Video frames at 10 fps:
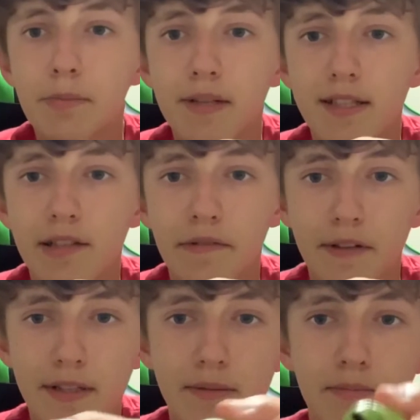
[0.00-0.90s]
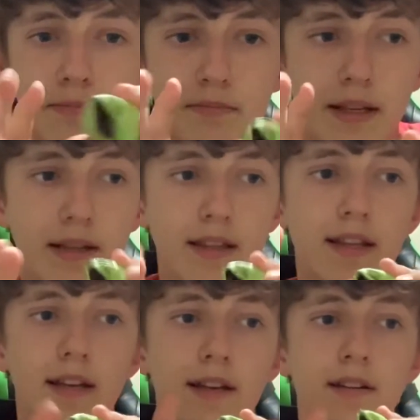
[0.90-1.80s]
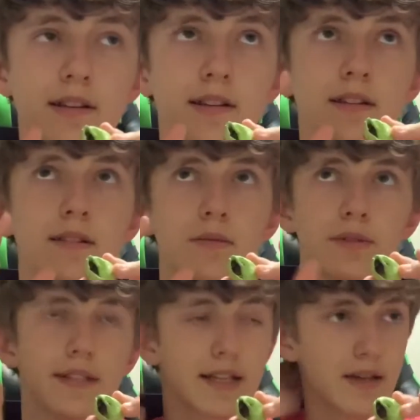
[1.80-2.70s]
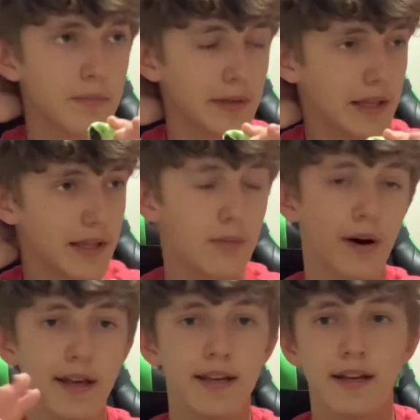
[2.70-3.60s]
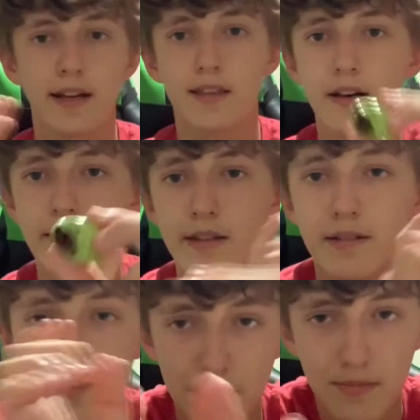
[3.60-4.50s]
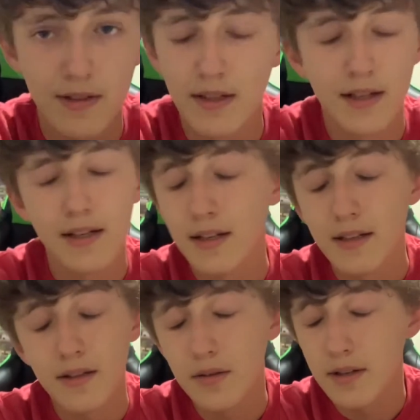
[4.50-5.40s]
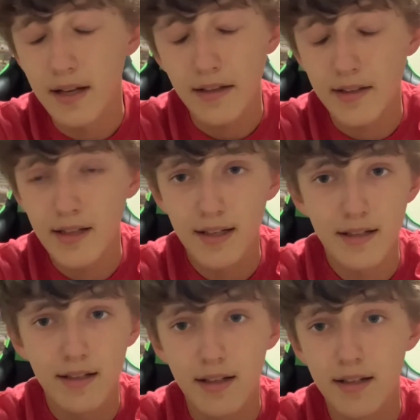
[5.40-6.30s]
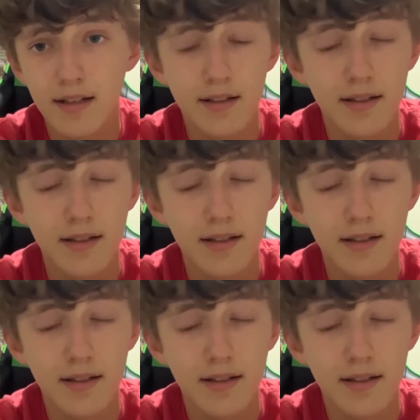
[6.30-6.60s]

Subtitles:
because the first, thing was, completely white, and I thought the upload got deleted, and